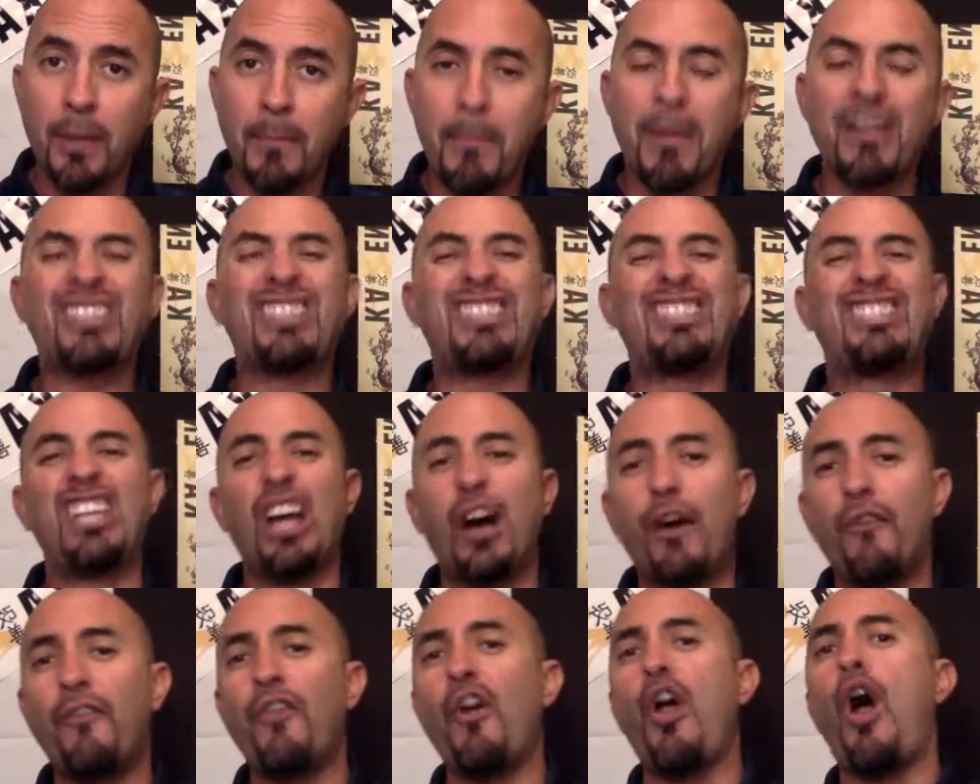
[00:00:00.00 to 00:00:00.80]
But
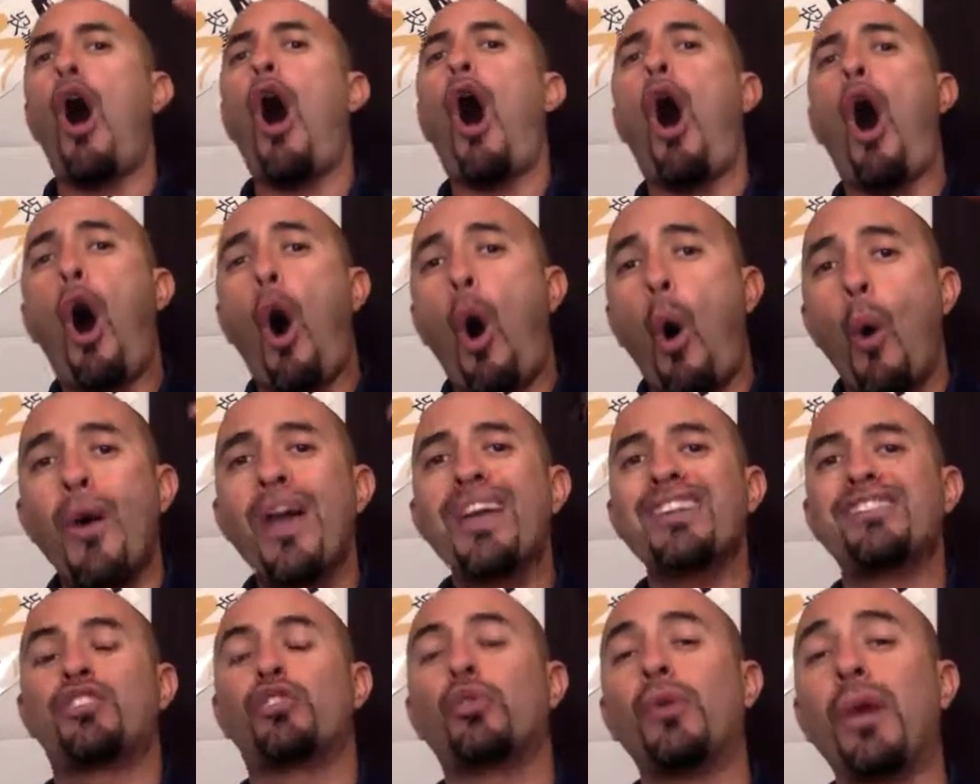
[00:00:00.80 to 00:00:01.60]
silver
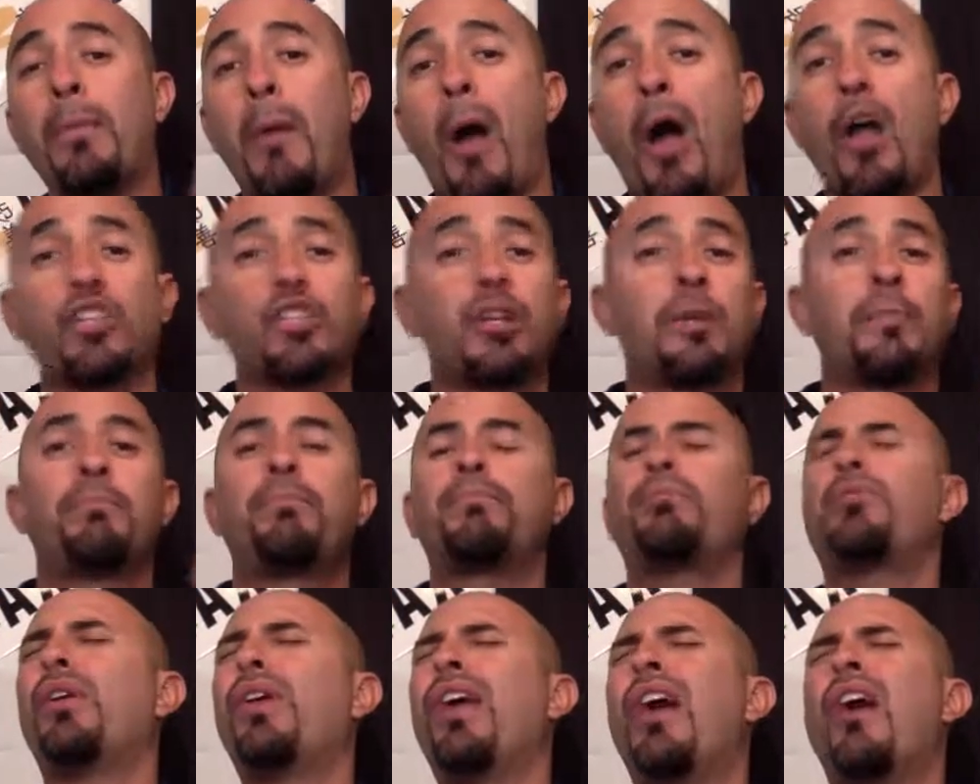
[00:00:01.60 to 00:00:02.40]
always
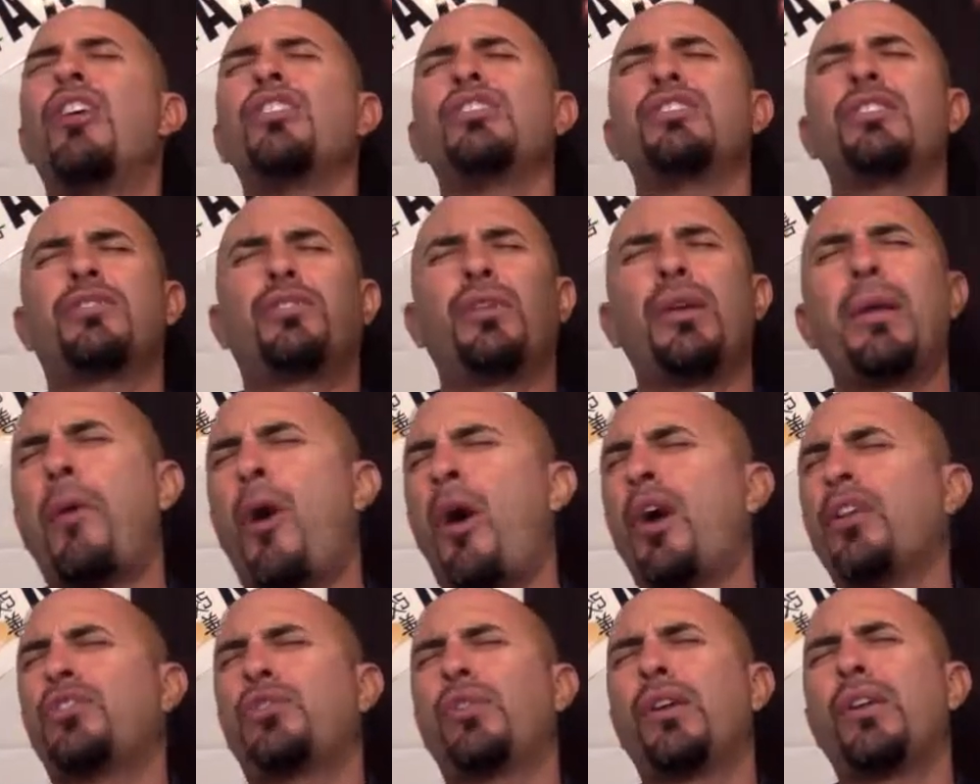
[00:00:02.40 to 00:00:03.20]
300, 300,
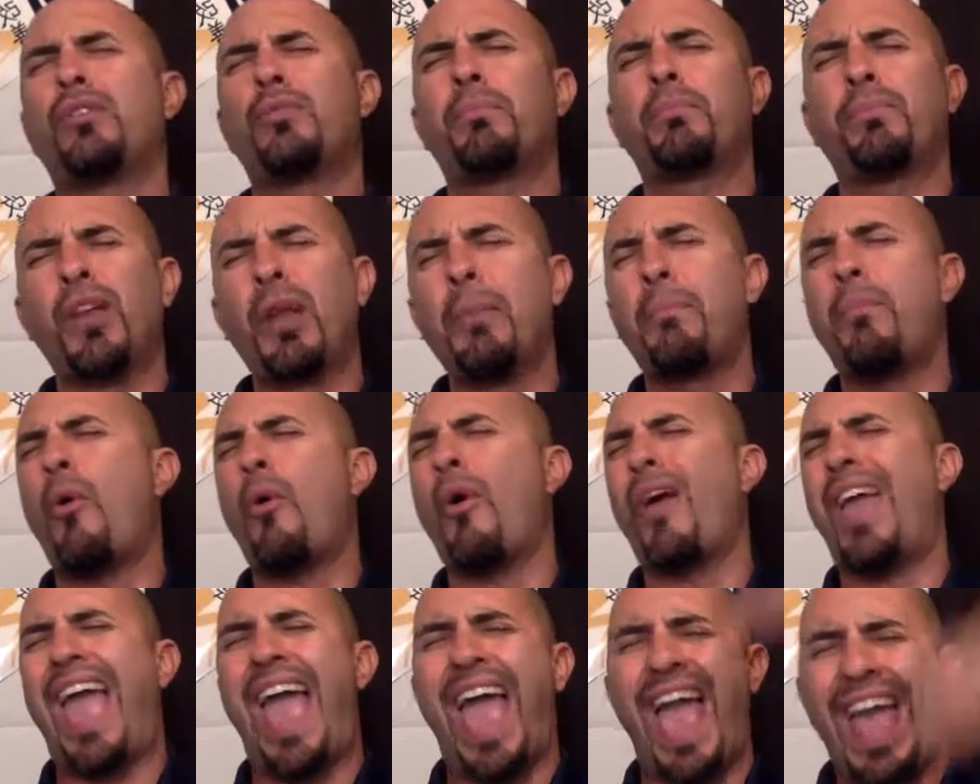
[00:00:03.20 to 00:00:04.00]

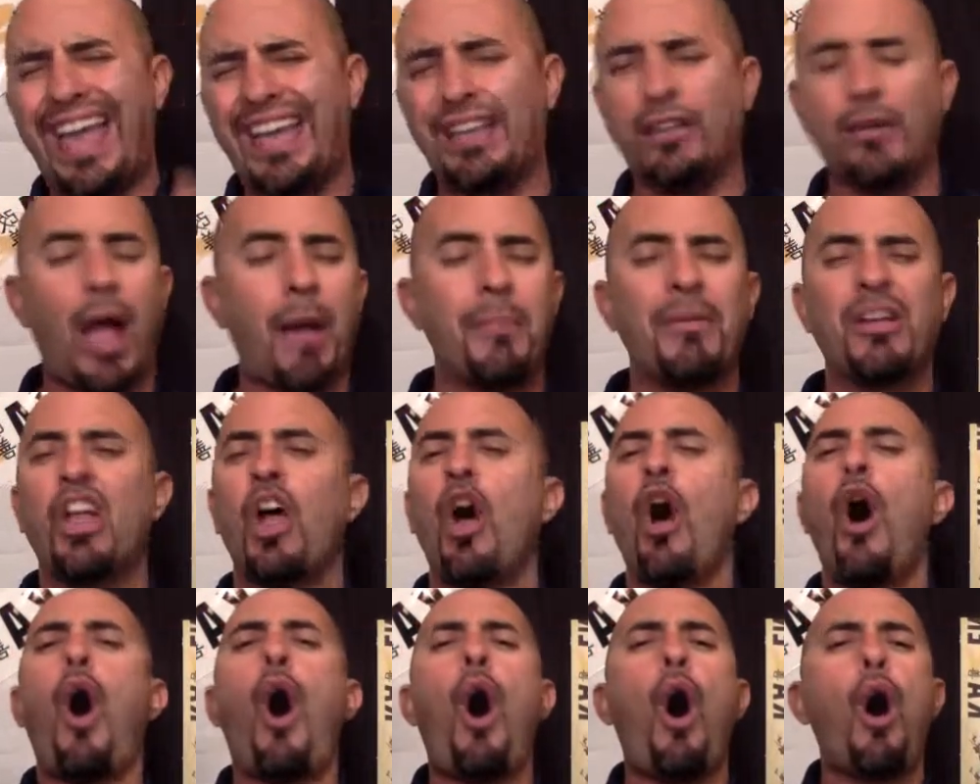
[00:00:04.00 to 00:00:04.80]
3.8. I mean,
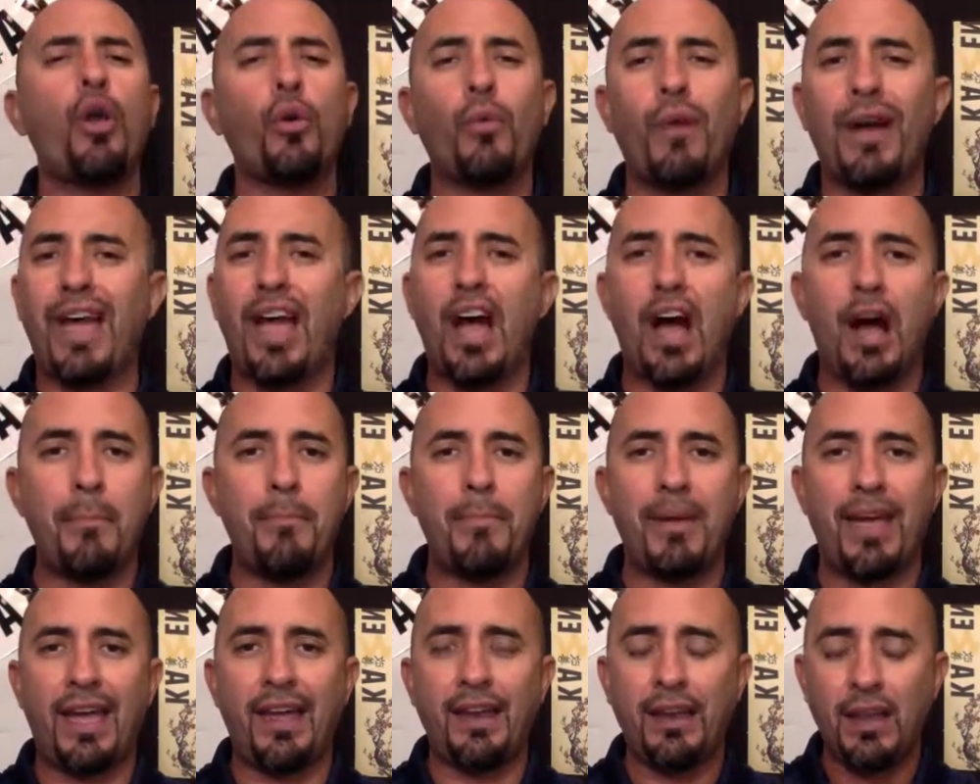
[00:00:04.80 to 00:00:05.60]
all the way
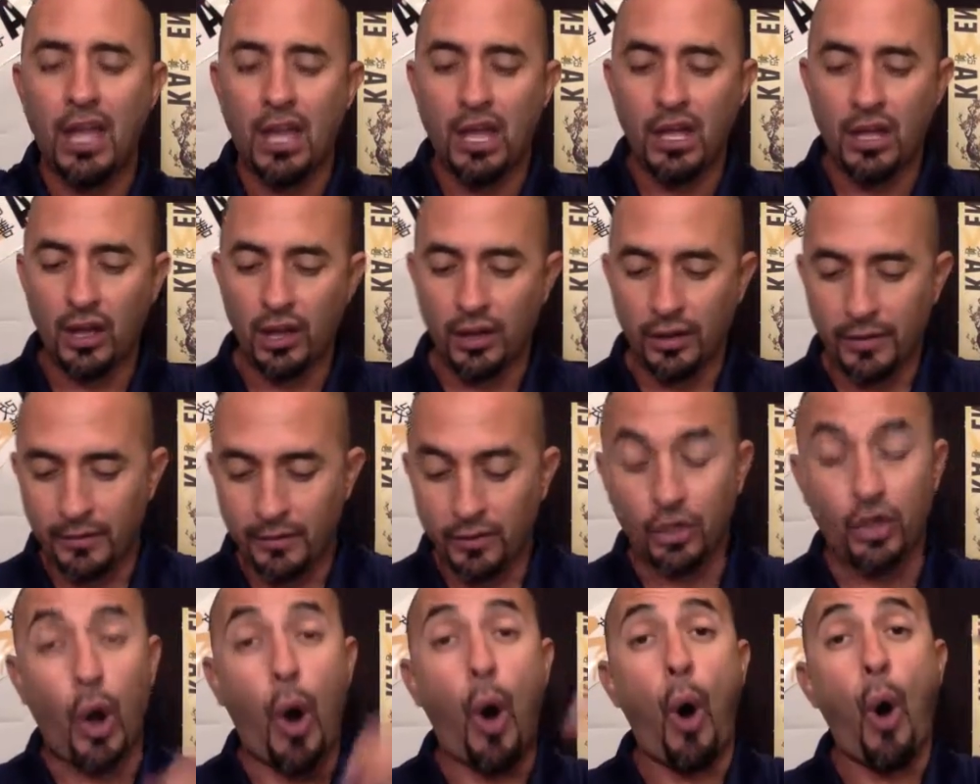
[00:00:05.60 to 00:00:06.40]
up, man.
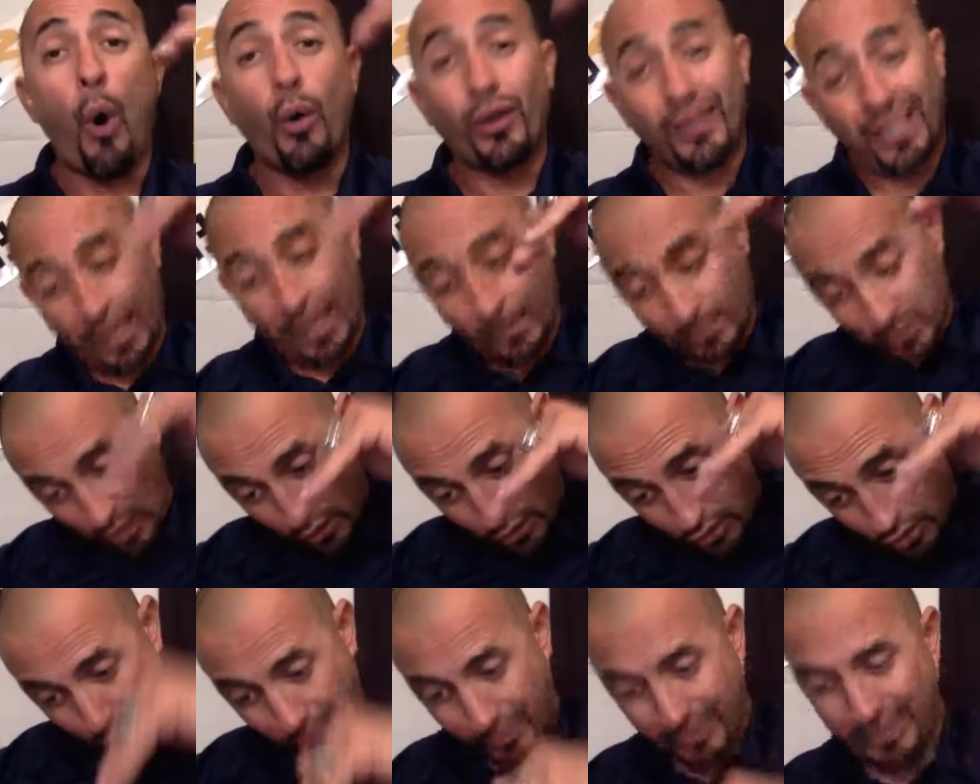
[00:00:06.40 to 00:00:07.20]
Gold keeps
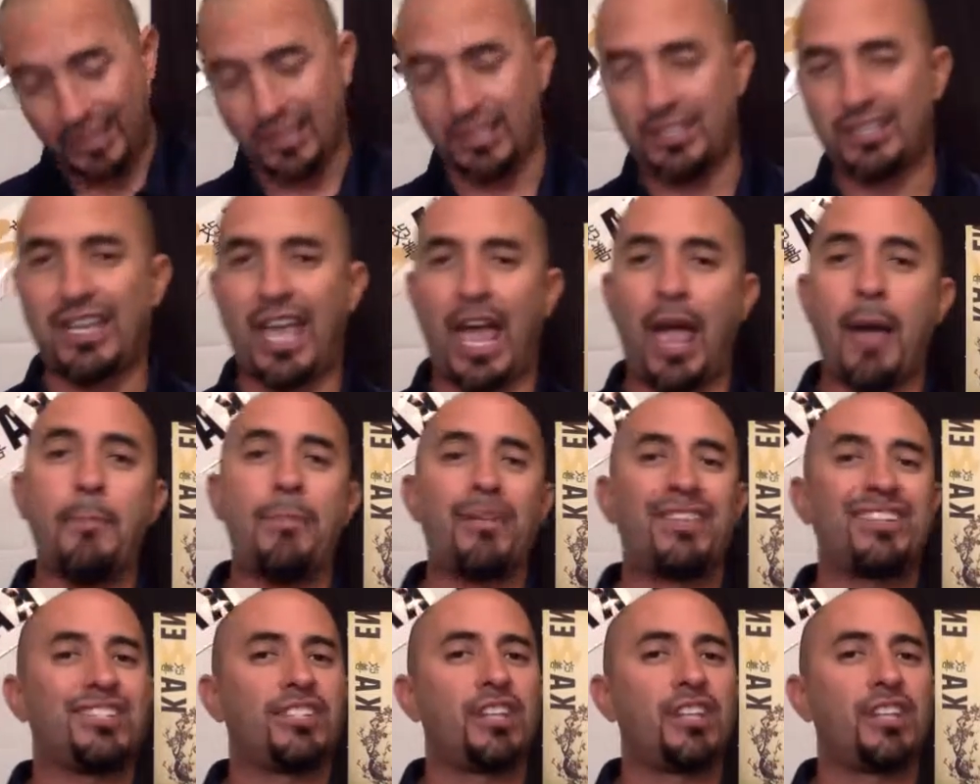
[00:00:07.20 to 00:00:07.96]
on doing this, okay? But